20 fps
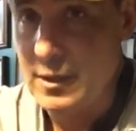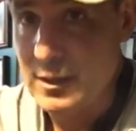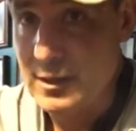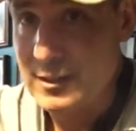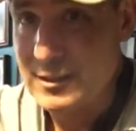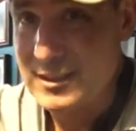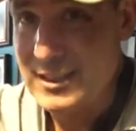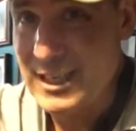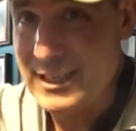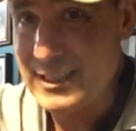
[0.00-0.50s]

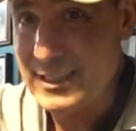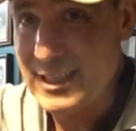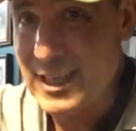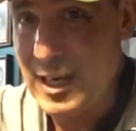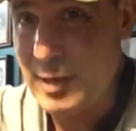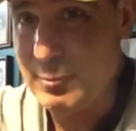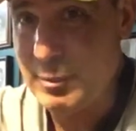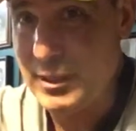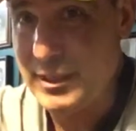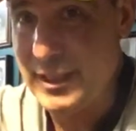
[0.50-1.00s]
It's kind of
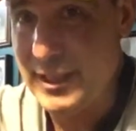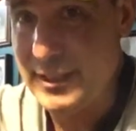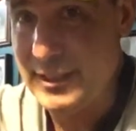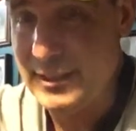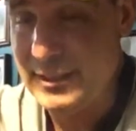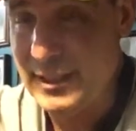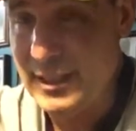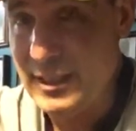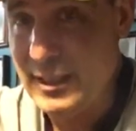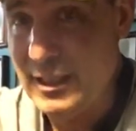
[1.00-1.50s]

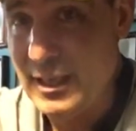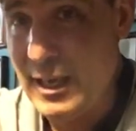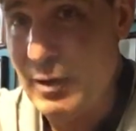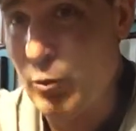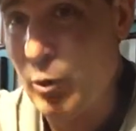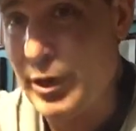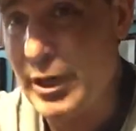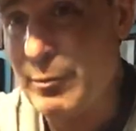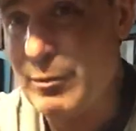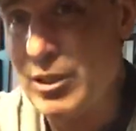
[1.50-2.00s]
complicated. And
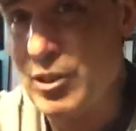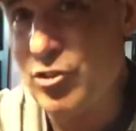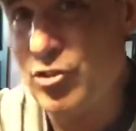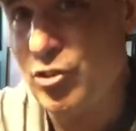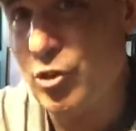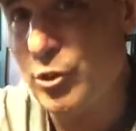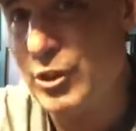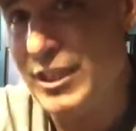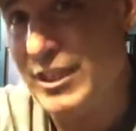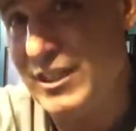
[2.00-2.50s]
what I'm going to
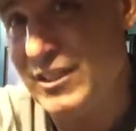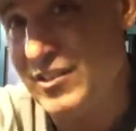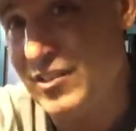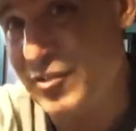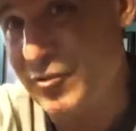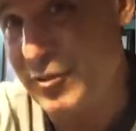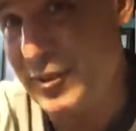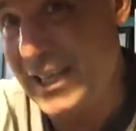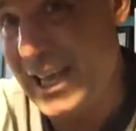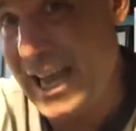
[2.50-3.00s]
show you is
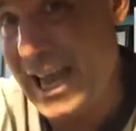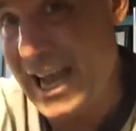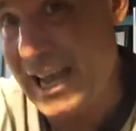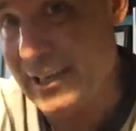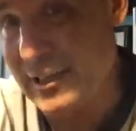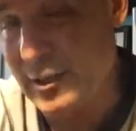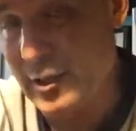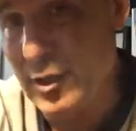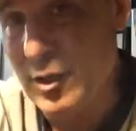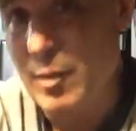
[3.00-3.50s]
flat.